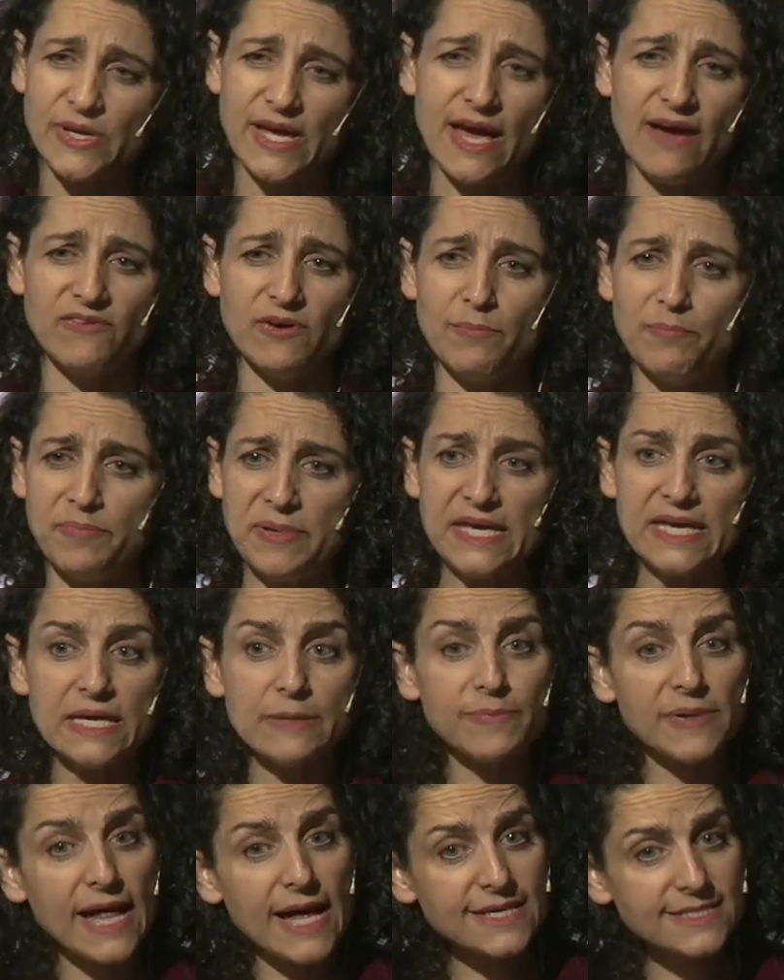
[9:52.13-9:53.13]
We have a
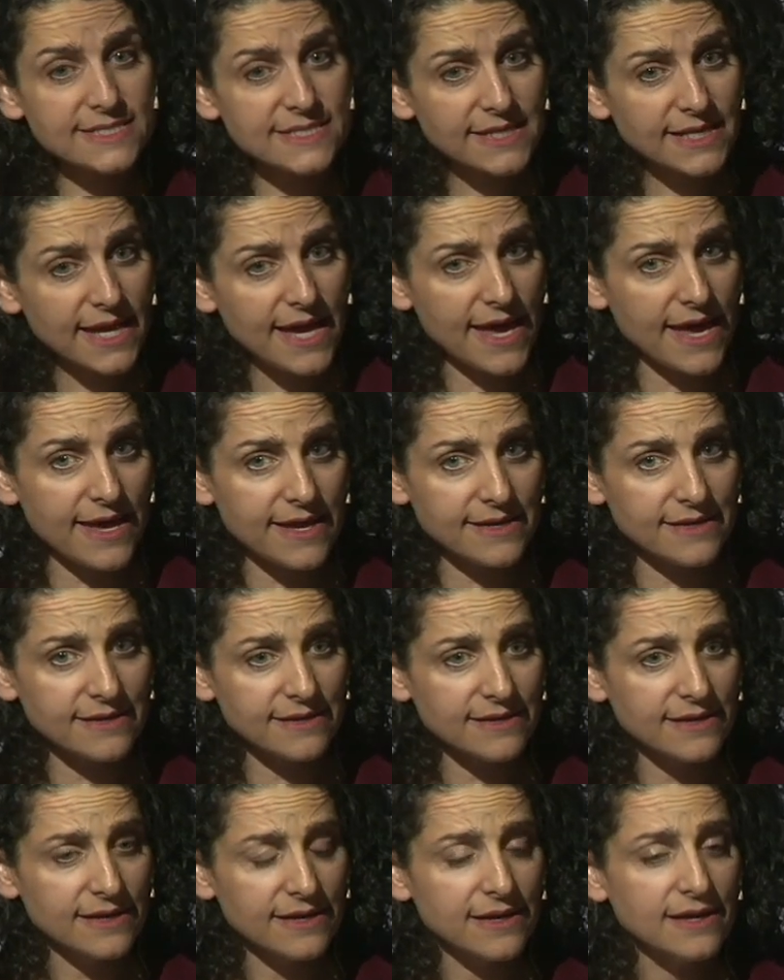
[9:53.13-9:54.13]
big plastic
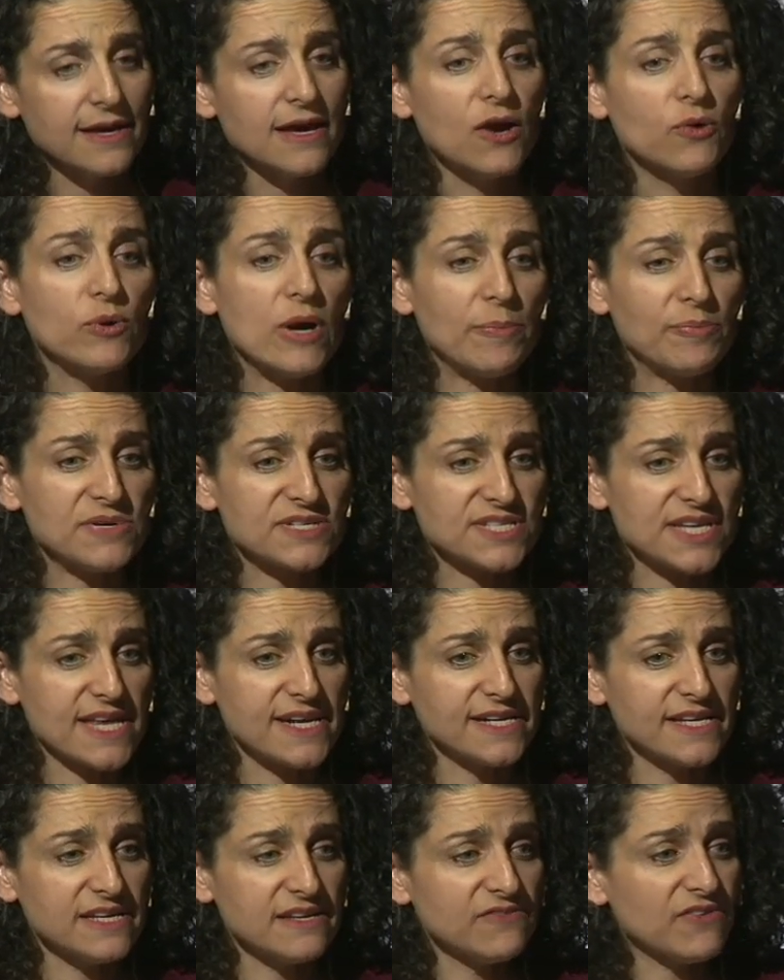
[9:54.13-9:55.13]
head
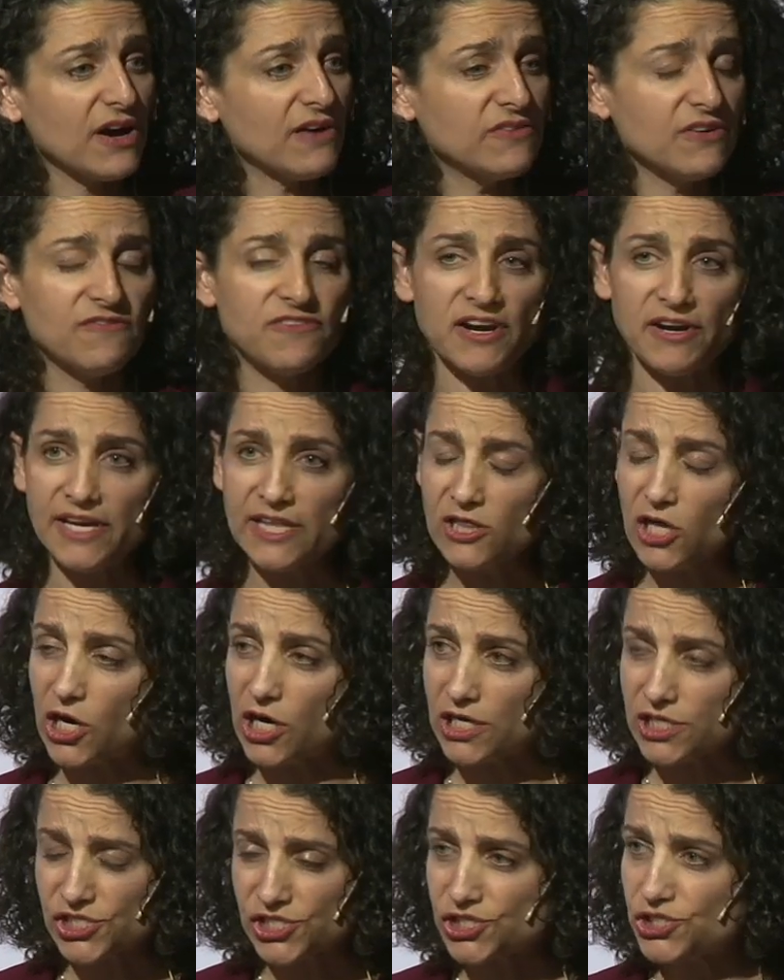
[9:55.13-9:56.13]
representative of a very
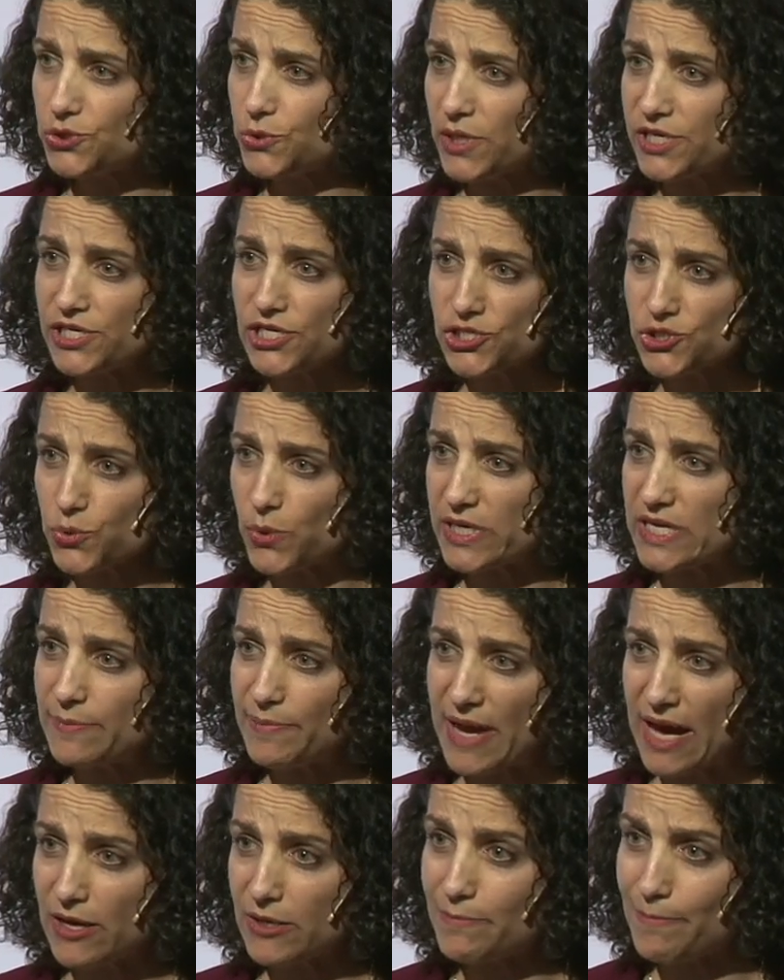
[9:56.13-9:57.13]
large
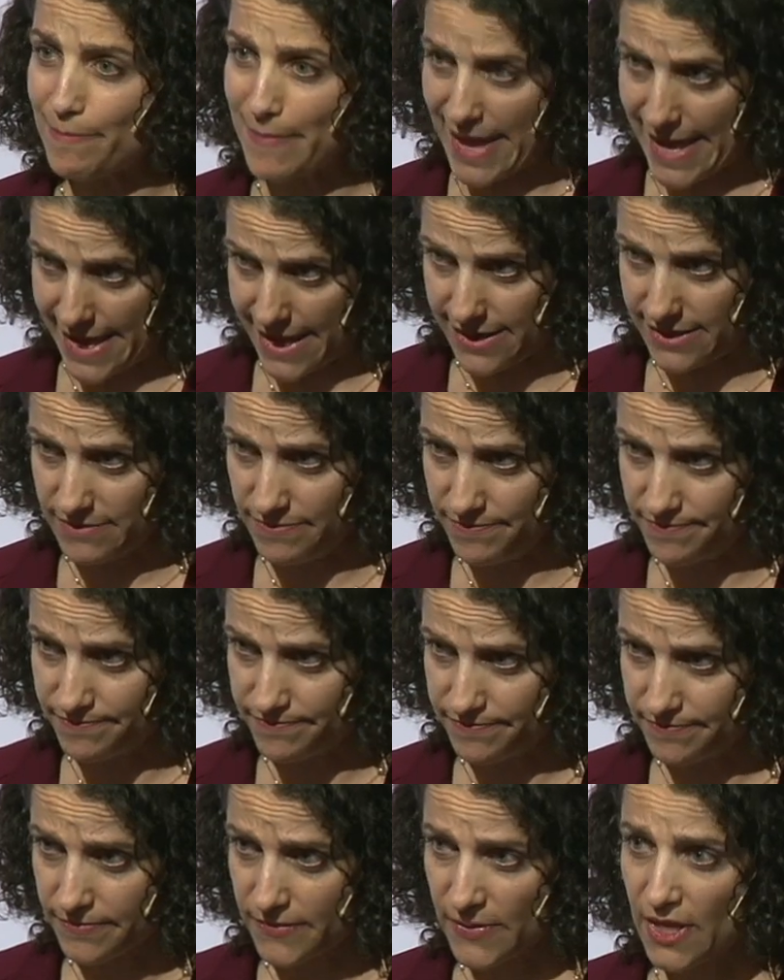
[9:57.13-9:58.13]
220 pound
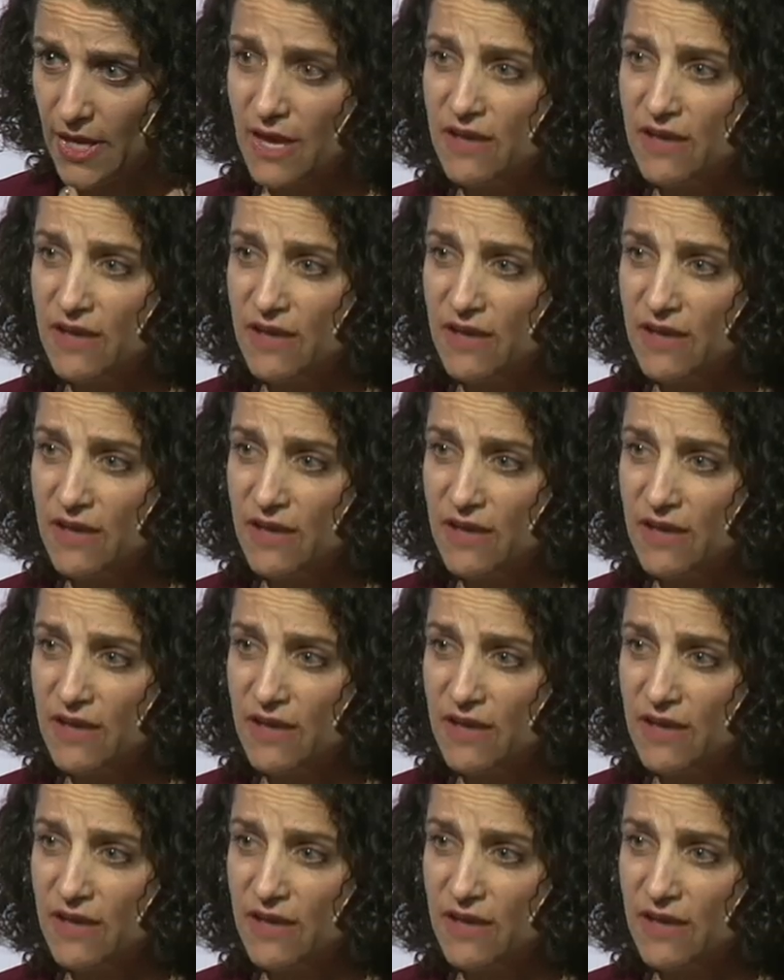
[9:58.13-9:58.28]
man